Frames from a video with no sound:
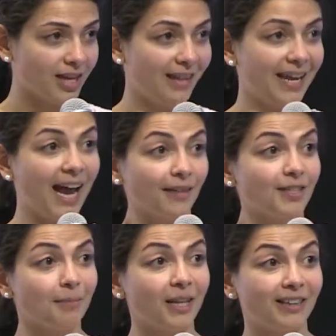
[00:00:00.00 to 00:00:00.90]
and they have
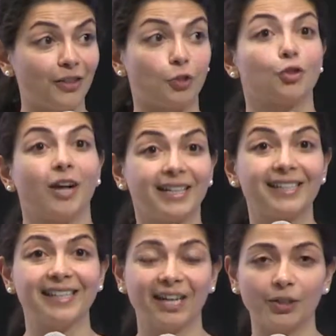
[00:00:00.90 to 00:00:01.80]
something that they're trying
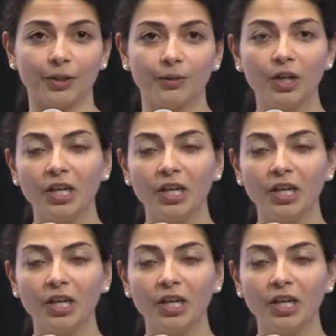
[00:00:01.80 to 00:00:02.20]
to tell you.